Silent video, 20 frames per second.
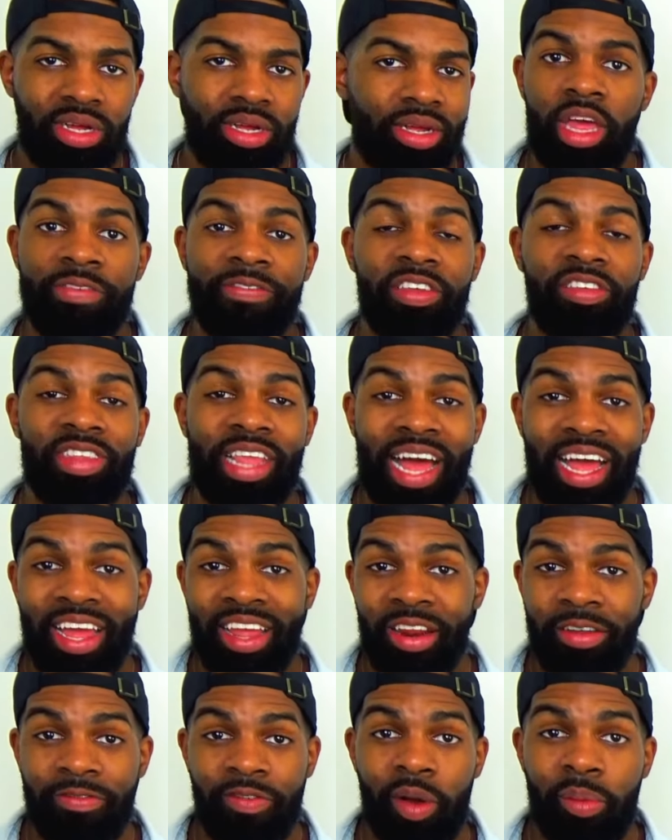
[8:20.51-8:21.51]
If it's not
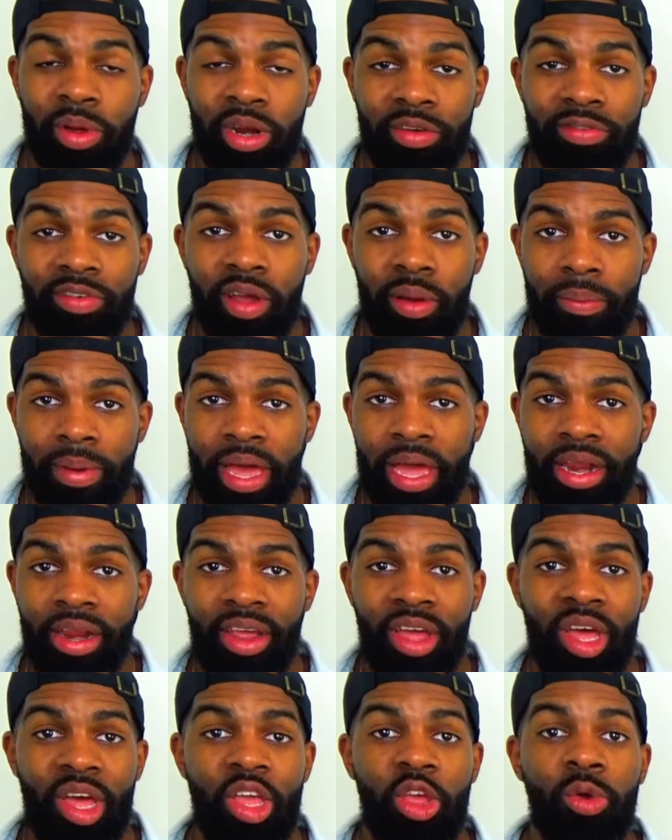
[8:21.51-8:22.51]
an affirmative command,
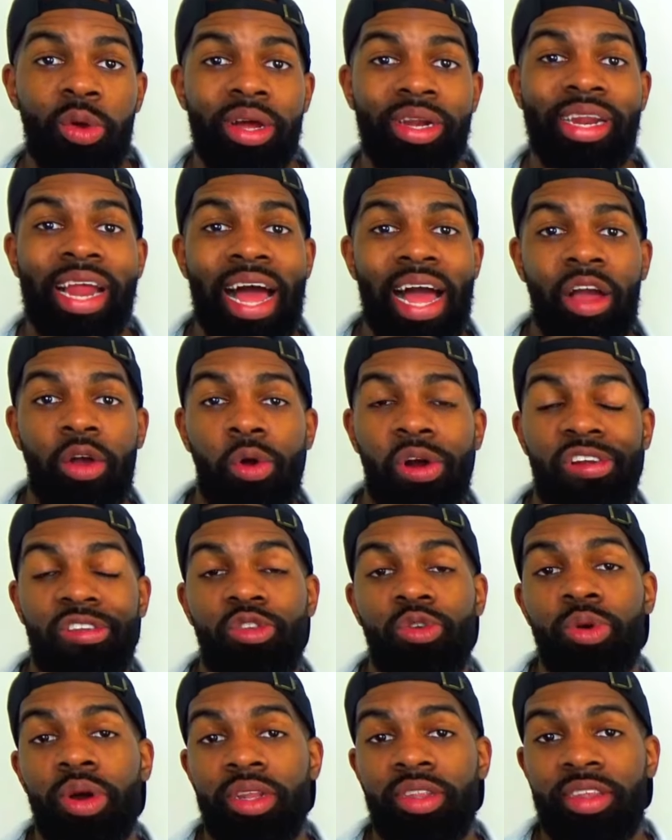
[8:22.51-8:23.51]
you are not going
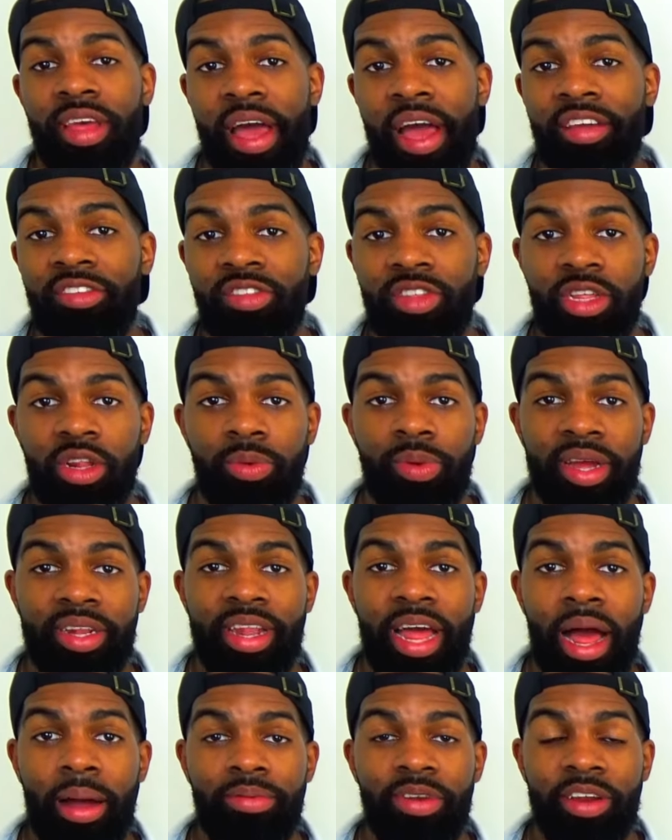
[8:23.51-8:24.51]
to attach the direct
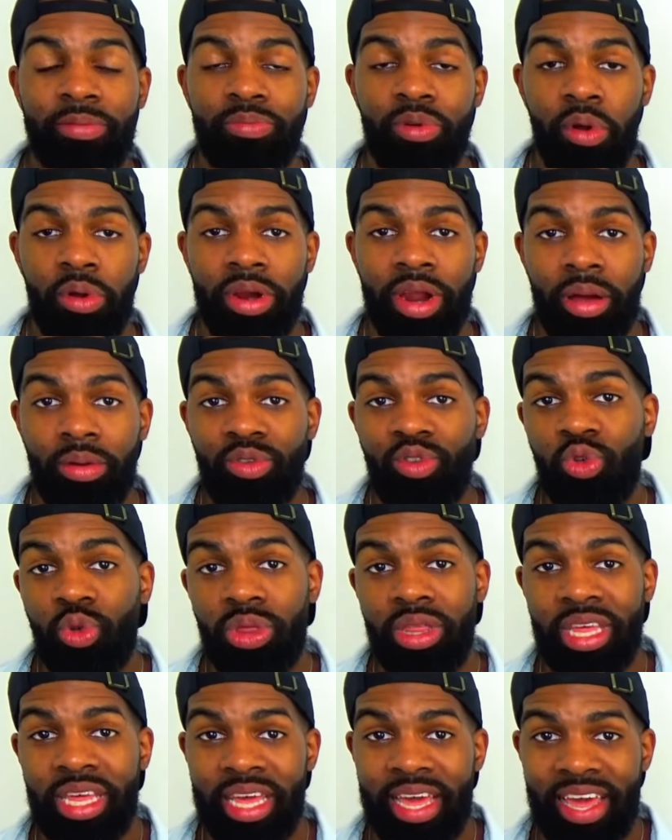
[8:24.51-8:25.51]
object pronoun to
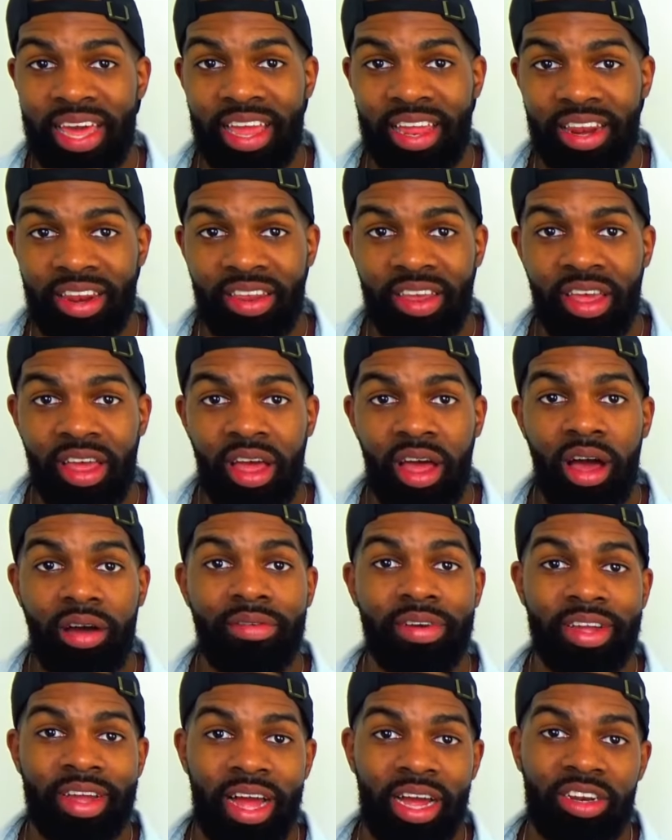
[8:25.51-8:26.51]
the end of
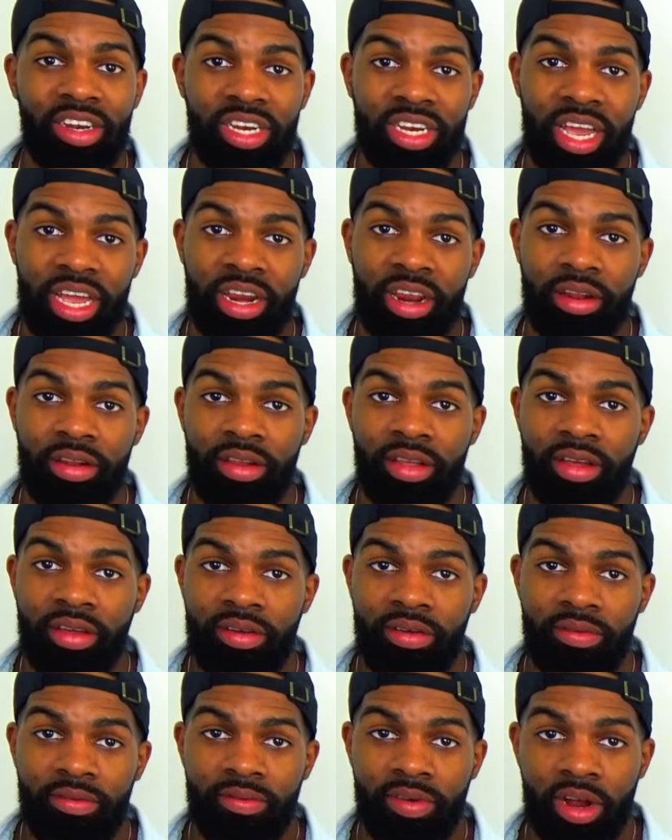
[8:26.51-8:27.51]
a conjugated
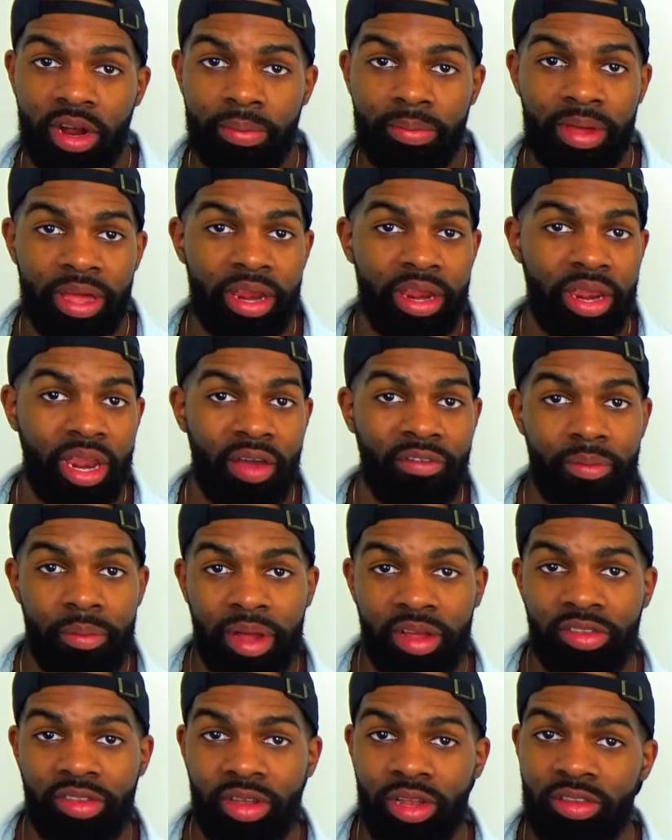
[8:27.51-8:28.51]
verb. It never
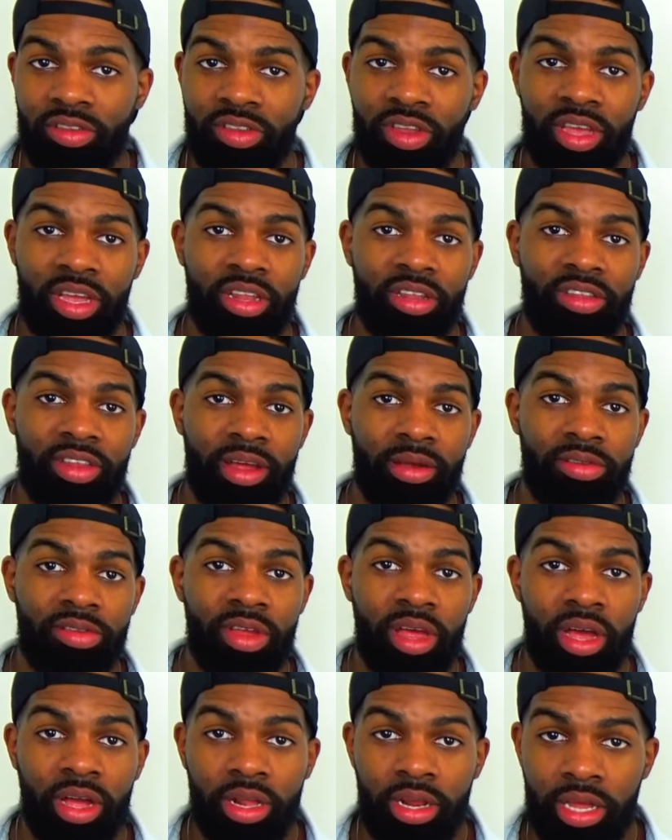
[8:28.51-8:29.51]
makes sense. It sounds
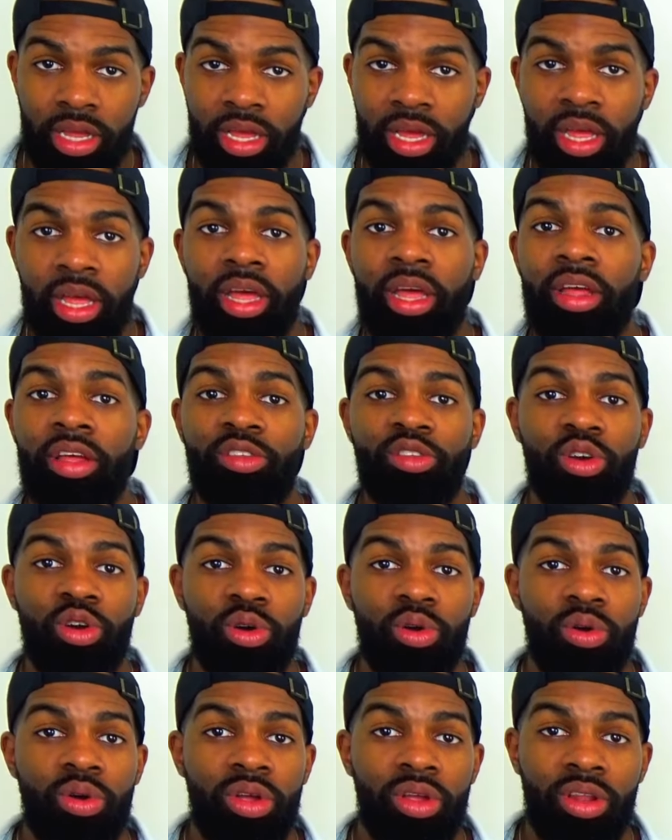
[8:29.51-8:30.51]
ugly.
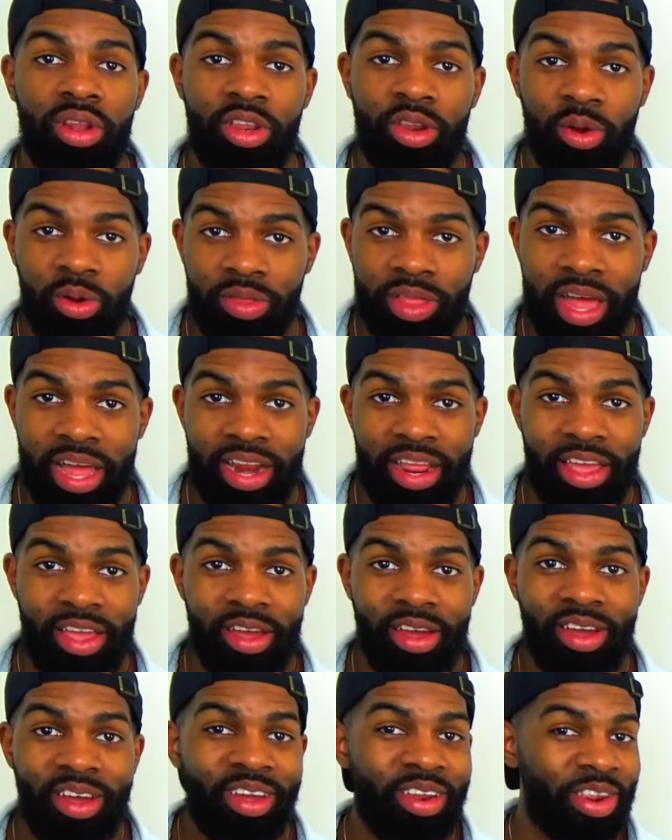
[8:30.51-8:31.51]
So know that
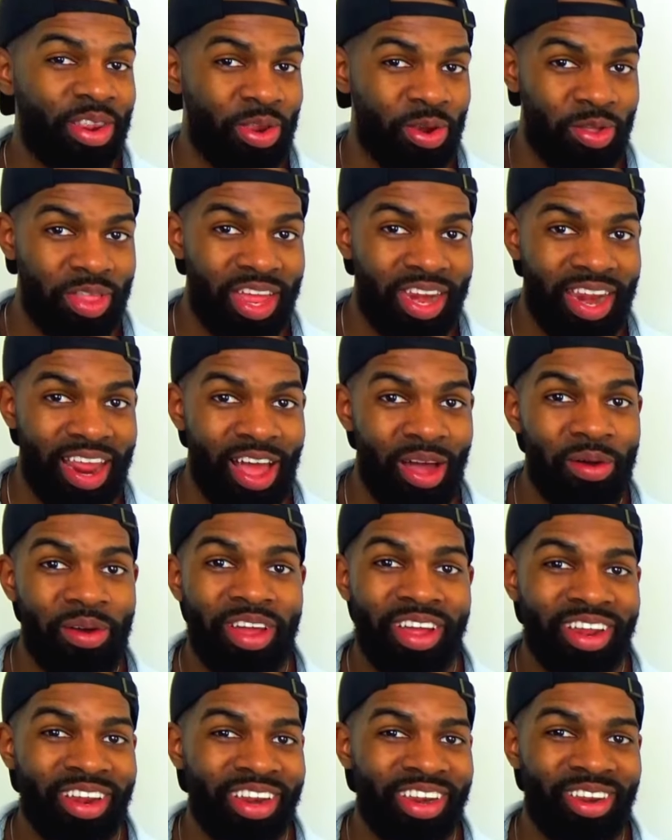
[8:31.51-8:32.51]
here, know that now.
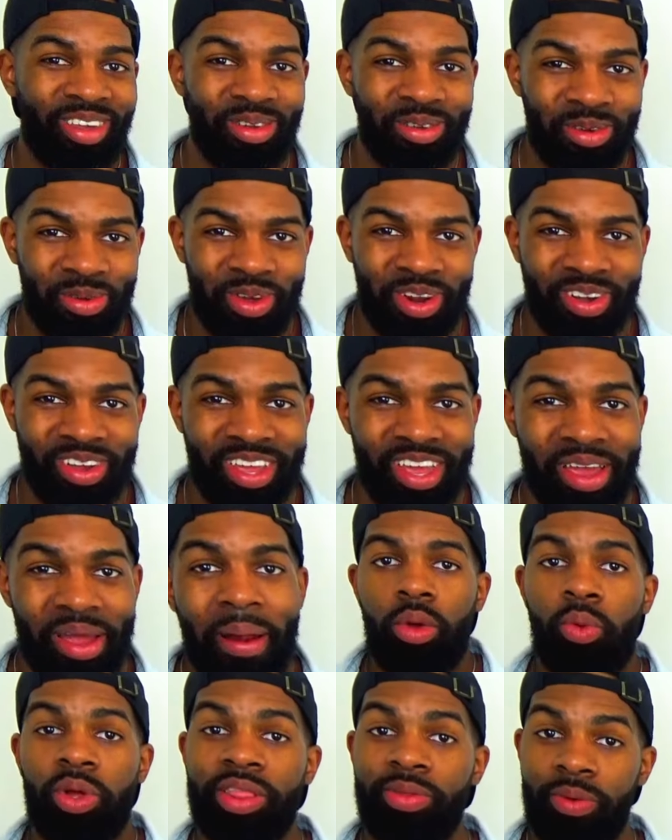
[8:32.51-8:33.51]
Don't do it, okay?
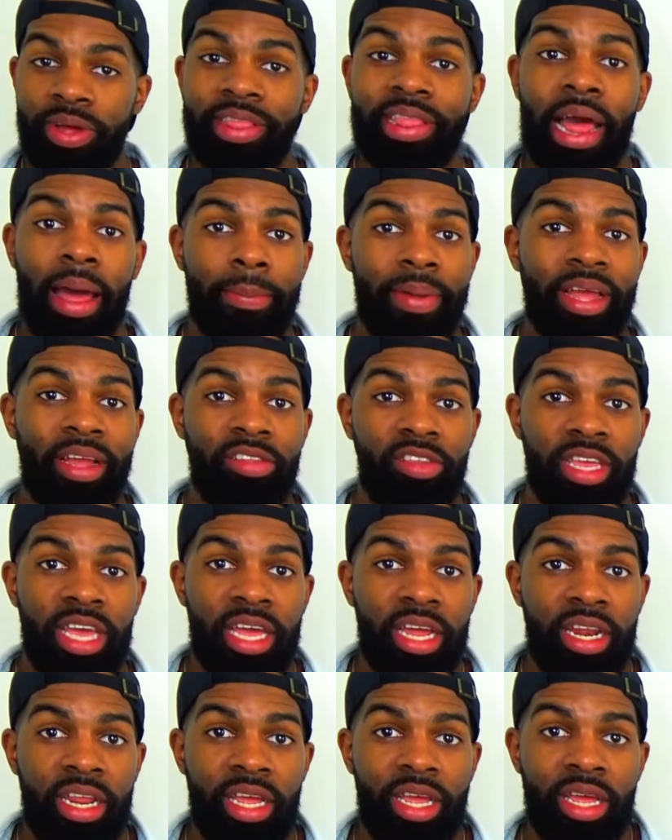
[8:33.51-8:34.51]
With that being
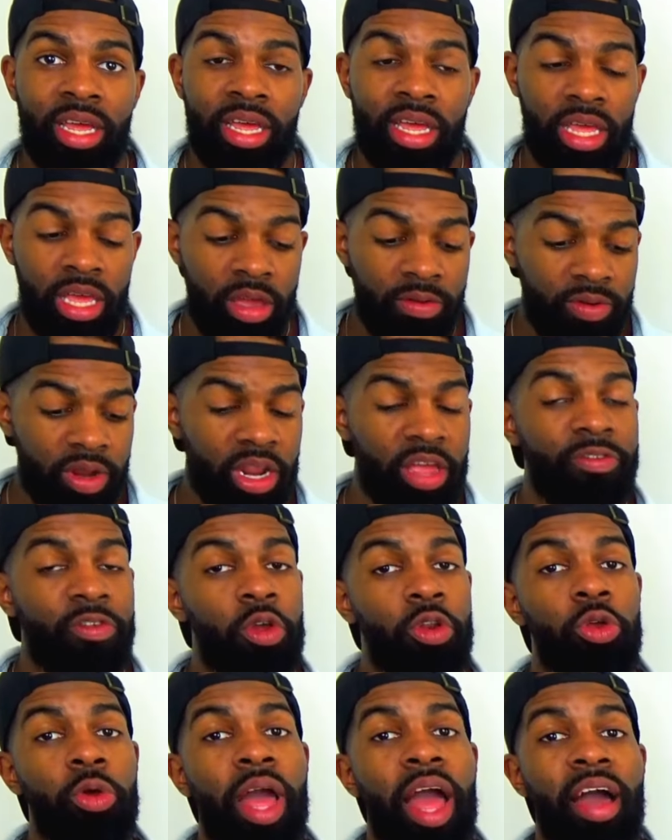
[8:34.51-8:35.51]
said, even if
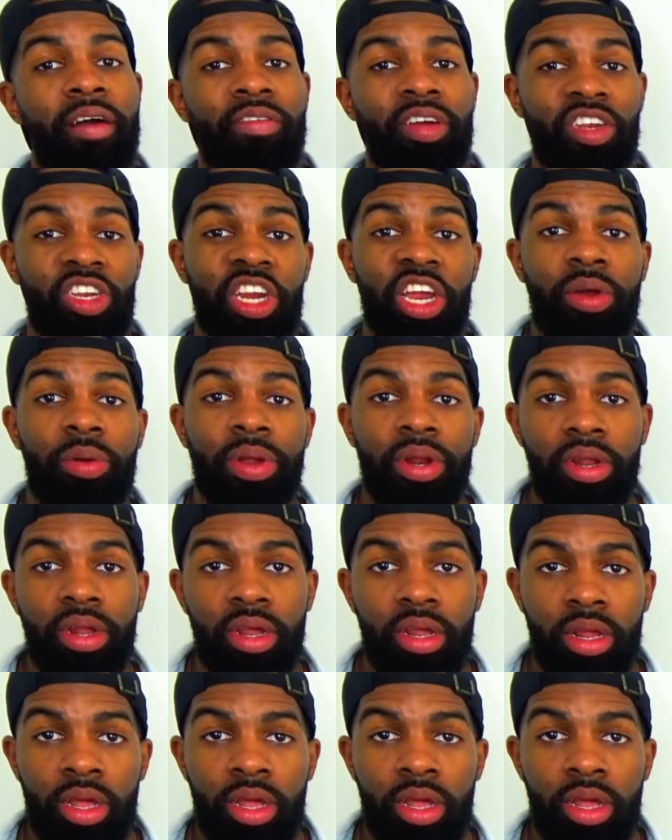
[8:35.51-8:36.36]
you do have a gerund,